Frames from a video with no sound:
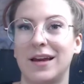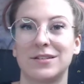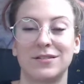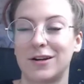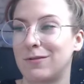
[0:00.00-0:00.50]

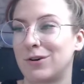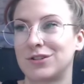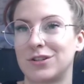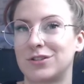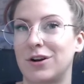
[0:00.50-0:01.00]
It's literally we're just
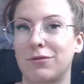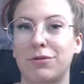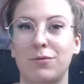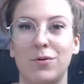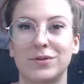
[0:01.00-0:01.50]
going to start
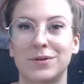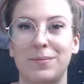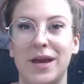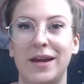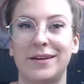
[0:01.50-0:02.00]
throwing some
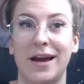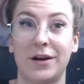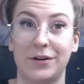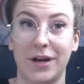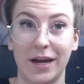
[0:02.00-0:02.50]
paint
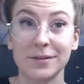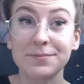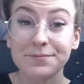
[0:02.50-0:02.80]
down, okay?